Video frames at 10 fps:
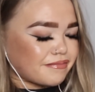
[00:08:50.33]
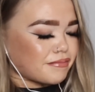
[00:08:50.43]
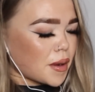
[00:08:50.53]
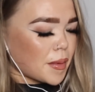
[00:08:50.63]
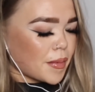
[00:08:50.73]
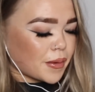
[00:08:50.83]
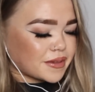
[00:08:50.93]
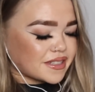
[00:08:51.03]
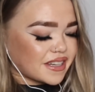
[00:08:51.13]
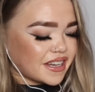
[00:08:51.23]
Papa
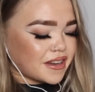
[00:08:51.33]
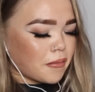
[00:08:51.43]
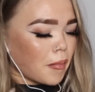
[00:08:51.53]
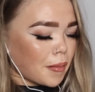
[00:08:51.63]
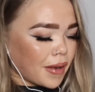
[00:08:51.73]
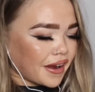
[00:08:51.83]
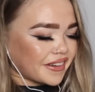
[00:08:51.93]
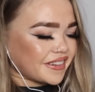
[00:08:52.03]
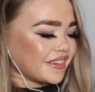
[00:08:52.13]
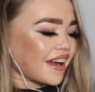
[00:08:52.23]
Posty, my man,
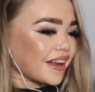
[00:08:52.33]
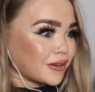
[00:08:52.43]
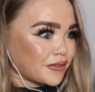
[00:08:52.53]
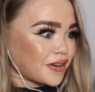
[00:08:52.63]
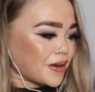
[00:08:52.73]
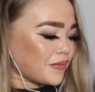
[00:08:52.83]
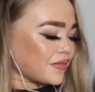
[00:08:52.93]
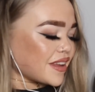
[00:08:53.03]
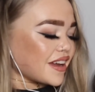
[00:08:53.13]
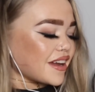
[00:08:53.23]
I love him,
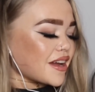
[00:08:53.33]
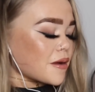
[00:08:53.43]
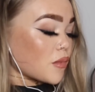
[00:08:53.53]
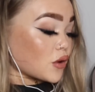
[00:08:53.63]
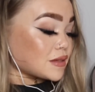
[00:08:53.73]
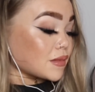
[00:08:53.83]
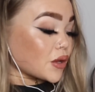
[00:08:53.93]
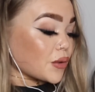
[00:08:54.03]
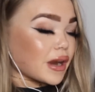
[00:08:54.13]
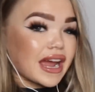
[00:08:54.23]
Post
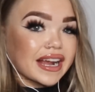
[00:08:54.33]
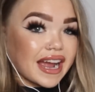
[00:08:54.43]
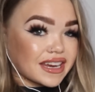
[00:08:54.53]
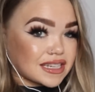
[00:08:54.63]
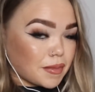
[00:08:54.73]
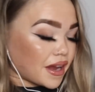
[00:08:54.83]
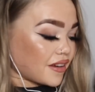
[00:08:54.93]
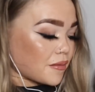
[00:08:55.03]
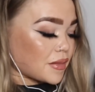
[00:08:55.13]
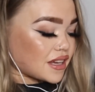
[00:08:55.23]
Malone, Candy
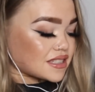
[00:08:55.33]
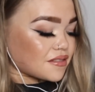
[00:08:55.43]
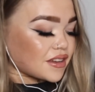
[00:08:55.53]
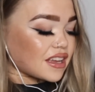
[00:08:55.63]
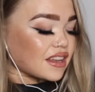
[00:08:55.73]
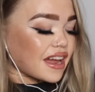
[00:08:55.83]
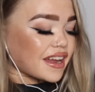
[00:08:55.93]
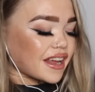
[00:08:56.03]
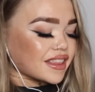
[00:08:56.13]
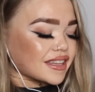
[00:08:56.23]
Paint, because I feel
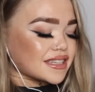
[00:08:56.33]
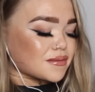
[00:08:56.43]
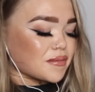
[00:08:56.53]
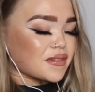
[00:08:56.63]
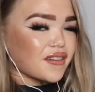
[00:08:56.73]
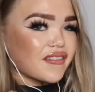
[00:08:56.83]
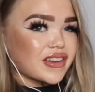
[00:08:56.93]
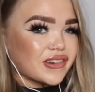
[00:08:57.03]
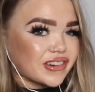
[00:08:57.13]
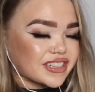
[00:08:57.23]
like this would be very
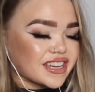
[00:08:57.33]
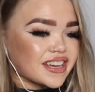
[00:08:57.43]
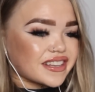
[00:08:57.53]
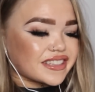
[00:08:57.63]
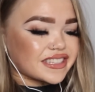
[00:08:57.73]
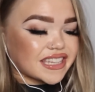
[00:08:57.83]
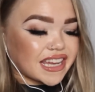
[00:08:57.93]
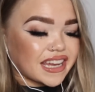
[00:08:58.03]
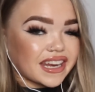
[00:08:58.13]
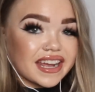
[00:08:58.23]
good to say
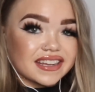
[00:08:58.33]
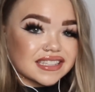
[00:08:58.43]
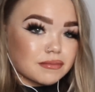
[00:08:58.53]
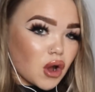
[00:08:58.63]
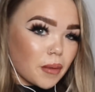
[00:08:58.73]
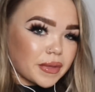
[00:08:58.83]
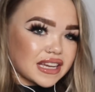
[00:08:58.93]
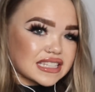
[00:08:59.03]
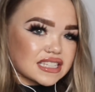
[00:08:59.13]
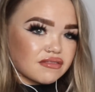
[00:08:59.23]
in ASMR,
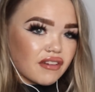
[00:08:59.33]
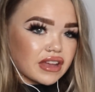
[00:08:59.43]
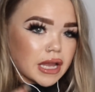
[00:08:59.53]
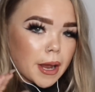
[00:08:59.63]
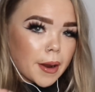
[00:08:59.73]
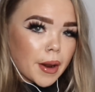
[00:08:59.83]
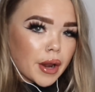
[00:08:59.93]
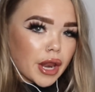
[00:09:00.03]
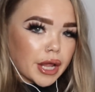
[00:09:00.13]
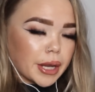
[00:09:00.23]
because it's very,
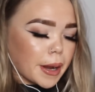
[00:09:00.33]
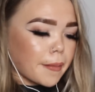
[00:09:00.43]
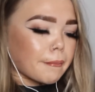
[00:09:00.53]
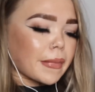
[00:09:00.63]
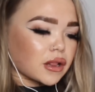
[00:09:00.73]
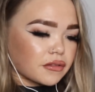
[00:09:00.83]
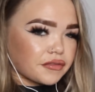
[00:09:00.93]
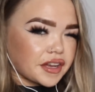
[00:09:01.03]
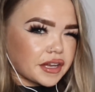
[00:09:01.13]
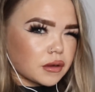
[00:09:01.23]
like,
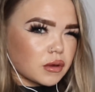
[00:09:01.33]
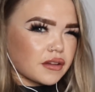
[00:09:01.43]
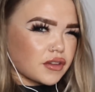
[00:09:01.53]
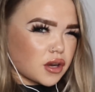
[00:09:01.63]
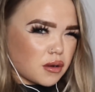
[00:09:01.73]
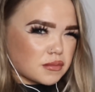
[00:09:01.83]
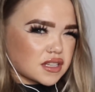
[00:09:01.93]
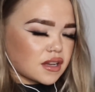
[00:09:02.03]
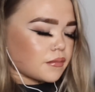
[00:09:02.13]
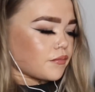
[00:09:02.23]
mouthy, if you know what I'm
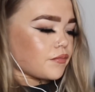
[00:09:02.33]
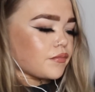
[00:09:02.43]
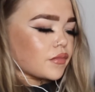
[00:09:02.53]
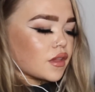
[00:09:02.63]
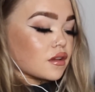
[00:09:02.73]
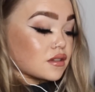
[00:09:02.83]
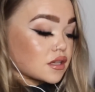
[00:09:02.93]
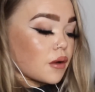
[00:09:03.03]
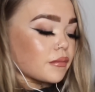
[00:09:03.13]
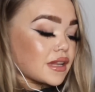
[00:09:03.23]
saying.
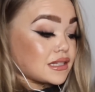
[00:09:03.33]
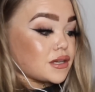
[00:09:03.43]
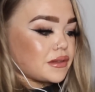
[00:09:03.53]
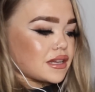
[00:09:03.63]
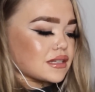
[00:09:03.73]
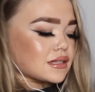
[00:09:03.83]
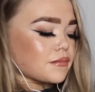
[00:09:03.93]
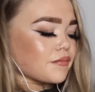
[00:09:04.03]
So, let's do this.